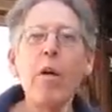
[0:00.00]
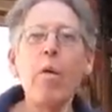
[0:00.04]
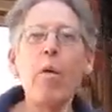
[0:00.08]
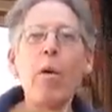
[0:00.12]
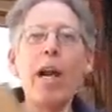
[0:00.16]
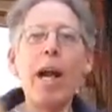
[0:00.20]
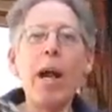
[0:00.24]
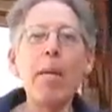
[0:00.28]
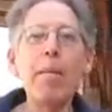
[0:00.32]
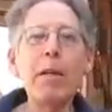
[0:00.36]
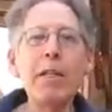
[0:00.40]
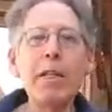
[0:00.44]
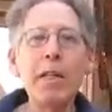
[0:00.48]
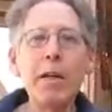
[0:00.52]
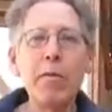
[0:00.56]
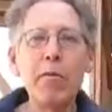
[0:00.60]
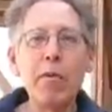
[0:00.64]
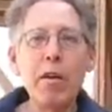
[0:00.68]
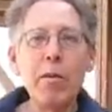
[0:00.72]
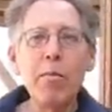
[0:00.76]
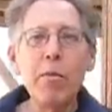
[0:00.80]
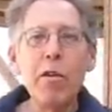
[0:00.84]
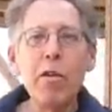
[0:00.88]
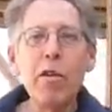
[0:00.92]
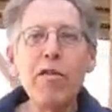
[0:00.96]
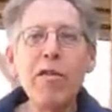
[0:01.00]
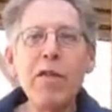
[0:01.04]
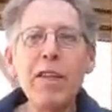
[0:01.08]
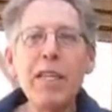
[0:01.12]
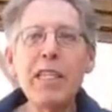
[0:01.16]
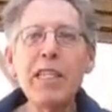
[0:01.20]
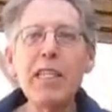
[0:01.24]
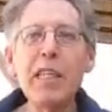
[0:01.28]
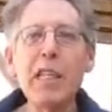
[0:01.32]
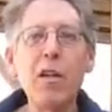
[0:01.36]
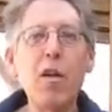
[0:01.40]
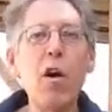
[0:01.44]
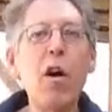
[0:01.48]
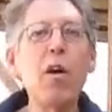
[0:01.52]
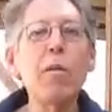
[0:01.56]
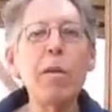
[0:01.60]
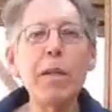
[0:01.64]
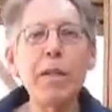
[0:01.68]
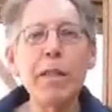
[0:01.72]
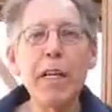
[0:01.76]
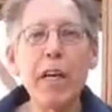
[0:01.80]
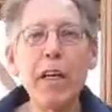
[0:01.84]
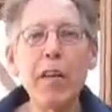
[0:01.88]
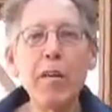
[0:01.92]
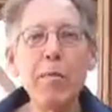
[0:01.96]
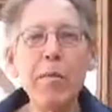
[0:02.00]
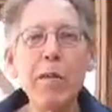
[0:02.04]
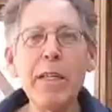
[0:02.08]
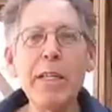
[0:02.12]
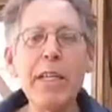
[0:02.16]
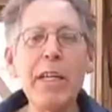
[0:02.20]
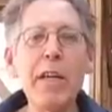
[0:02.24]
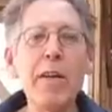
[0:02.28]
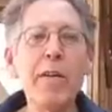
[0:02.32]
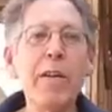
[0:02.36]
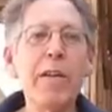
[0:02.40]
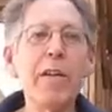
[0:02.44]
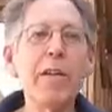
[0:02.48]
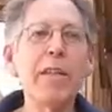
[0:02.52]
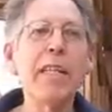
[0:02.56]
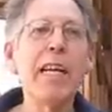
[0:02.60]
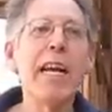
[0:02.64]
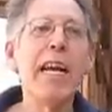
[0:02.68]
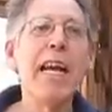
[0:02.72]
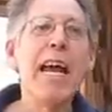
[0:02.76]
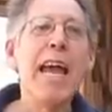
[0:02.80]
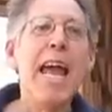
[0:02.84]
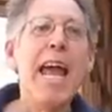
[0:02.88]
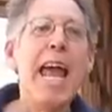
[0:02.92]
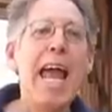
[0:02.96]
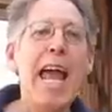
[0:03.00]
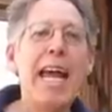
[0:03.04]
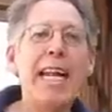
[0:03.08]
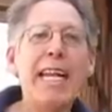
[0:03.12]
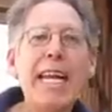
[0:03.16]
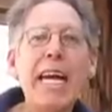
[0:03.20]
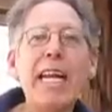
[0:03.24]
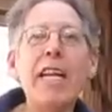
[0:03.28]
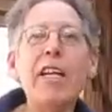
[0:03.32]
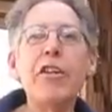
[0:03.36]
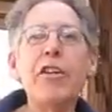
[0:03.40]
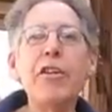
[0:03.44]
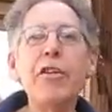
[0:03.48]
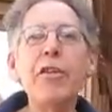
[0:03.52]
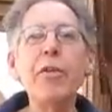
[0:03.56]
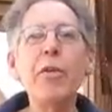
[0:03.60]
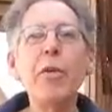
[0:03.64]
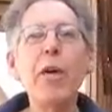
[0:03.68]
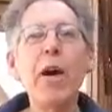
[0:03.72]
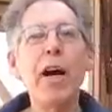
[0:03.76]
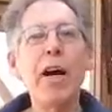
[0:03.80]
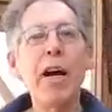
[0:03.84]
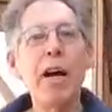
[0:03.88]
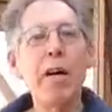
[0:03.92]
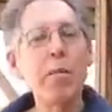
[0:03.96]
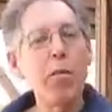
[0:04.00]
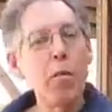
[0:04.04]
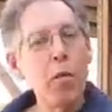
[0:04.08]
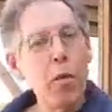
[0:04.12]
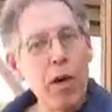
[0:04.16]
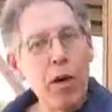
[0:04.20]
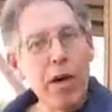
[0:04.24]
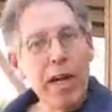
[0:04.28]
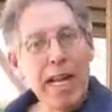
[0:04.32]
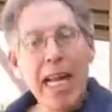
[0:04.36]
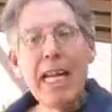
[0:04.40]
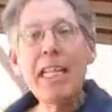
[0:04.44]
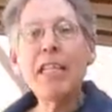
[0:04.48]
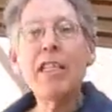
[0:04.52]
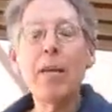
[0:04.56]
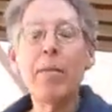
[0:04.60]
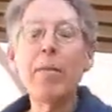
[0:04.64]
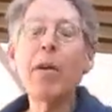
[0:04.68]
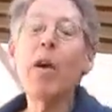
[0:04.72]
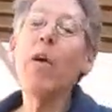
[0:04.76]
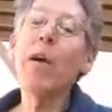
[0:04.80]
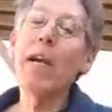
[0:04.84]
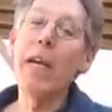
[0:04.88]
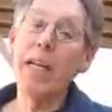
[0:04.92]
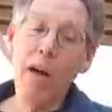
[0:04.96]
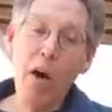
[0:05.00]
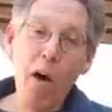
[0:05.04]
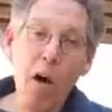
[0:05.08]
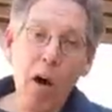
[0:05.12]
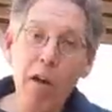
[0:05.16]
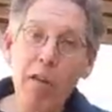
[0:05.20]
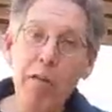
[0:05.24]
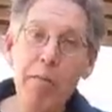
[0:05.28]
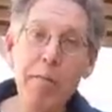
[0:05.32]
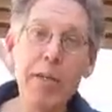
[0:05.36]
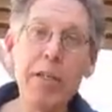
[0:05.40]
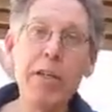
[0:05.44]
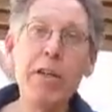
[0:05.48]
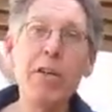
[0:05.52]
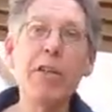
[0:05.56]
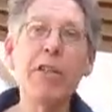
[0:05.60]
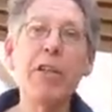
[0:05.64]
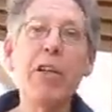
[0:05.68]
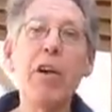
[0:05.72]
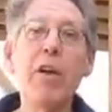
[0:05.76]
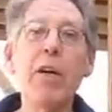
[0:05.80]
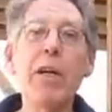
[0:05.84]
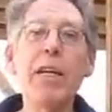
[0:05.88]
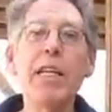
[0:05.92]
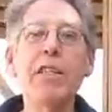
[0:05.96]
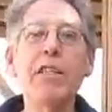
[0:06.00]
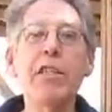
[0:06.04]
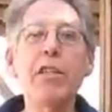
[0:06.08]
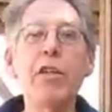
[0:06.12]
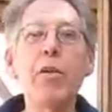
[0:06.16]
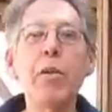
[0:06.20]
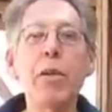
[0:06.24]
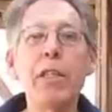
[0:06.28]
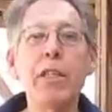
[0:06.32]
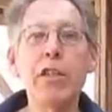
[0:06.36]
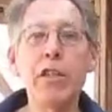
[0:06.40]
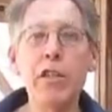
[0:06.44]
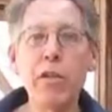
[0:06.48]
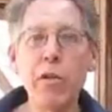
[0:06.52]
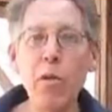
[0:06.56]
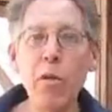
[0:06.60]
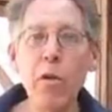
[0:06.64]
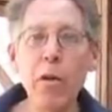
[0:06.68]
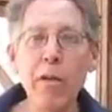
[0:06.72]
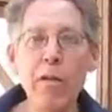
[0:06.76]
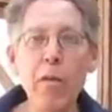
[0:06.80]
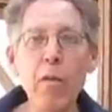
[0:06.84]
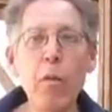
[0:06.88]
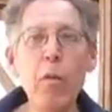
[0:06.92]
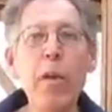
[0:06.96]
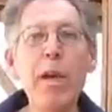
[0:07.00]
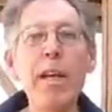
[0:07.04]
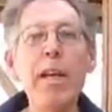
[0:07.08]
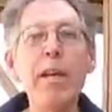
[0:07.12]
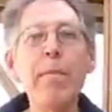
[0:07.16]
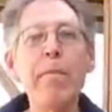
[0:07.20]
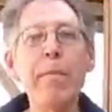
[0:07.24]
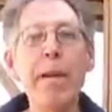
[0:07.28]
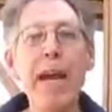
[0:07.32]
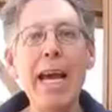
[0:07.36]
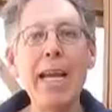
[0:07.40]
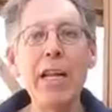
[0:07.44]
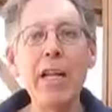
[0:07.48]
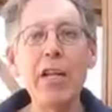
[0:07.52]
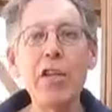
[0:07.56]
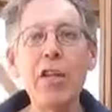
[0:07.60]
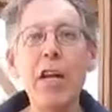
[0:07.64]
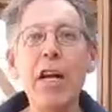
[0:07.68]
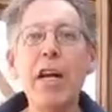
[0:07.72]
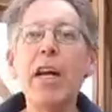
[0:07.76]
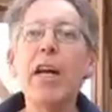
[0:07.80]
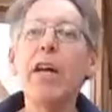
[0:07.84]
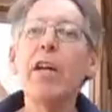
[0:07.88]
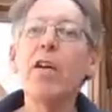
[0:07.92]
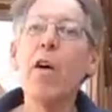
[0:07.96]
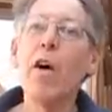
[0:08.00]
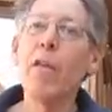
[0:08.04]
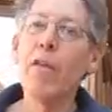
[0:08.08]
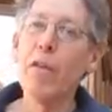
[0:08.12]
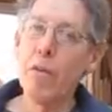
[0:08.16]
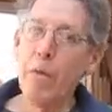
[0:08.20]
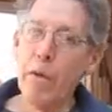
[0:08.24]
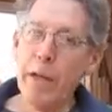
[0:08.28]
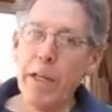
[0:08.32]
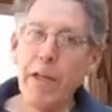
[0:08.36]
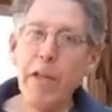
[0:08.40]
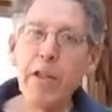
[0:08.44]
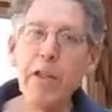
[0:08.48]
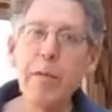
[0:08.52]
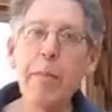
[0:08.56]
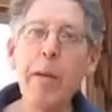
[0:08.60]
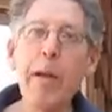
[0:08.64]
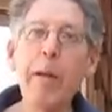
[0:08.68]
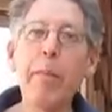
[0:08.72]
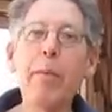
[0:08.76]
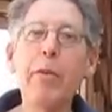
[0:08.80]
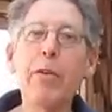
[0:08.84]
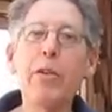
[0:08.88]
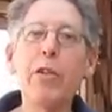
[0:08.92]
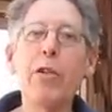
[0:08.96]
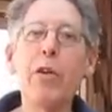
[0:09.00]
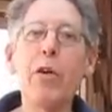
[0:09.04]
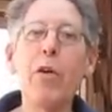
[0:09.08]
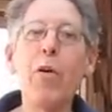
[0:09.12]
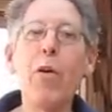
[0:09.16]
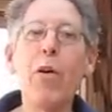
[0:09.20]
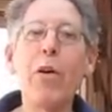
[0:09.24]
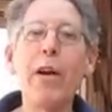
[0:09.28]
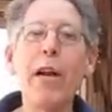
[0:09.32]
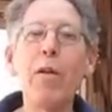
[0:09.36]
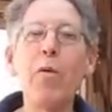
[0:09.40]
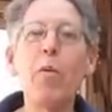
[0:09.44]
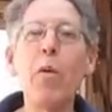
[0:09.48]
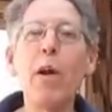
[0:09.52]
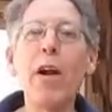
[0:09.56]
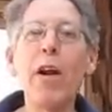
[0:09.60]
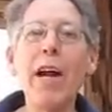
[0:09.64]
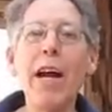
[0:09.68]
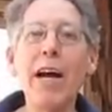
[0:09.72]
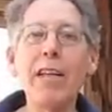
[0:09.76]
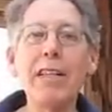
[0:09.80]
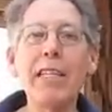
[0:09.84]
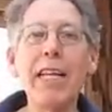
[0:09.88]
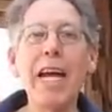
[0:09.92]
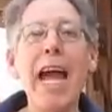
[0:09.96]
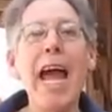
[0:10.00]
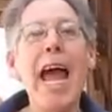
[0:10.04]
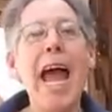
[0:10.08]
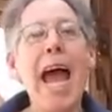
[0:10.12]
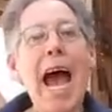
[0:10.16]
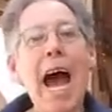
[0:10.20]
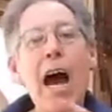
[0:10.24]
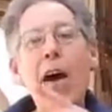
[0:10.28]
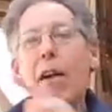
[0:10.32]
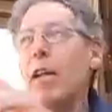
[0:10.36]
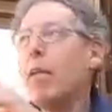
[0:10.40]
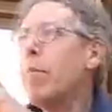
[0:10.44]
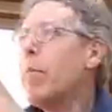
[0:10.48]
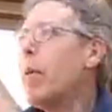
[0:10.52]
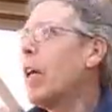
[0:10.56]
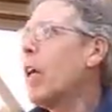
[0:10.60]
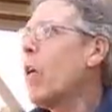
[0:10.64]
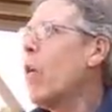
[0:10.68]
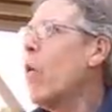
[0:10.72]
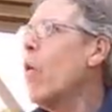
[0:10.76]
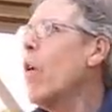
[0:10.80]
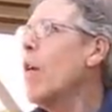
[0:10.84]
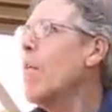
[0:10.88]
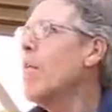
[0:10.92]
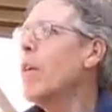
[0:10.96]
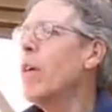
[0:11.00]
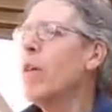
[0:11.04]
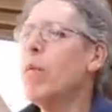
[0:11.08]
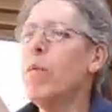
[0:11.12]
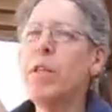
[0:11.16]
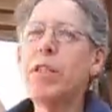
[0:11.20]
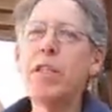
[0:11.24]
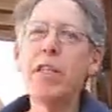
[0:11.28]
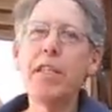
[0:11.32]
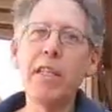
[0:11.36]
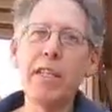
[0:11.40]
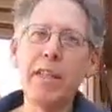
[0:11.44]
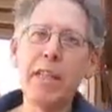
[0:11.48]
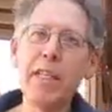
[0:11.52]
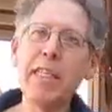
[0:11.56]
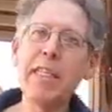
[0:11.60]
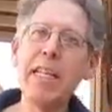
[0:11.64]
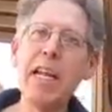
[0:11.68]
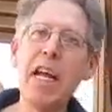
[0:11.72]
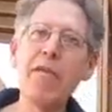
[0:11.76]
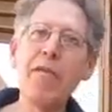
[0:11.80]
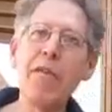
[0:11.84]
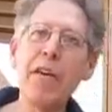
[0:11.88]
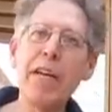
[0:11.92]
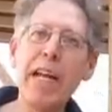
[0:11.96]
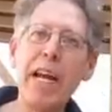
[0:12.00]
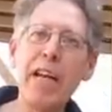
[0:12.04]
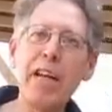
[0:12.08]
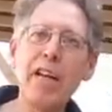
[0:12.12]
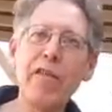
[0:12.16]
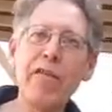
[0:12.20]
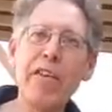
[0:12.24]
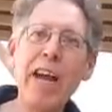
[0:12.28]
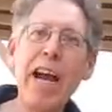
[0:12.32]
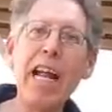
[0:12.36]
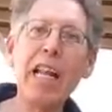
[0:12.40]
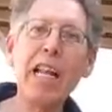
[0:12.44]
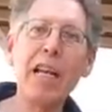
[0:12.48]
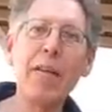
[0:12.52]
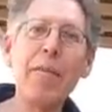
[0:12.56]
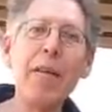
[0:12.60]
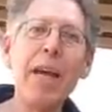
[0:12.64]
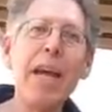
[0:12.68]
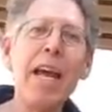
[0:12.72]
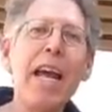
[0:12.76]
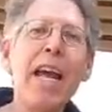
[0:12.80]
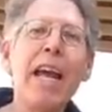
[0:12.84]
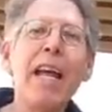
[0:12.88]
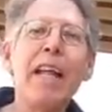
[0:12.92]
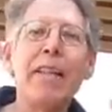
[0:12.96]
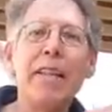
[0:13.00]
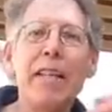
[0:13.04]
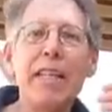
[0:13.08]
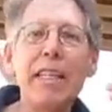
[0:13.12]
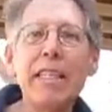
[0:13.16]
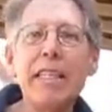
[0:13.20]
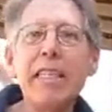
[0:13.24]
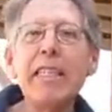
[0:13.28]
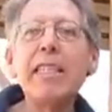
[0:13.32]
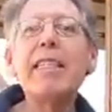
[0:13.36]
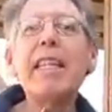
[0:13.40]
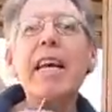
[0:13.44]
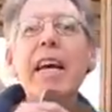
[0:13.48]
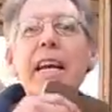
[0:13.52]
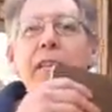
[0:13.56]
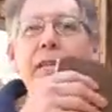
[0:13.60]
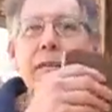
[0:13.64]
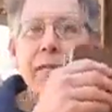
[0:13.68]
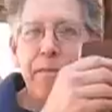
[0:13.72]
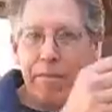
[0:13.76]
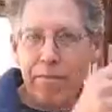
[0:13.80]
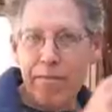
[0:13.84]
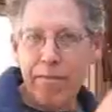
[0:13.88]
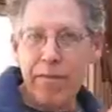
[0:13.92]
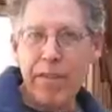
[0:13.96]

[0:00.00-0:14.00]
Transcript: were able to remove this along with the other materials and get it to where it ends up going, and all the materials go, is to a store that we manage called the Reuse People store and warehouse out in Pacoima, which is in the San Fernando Valley. This is then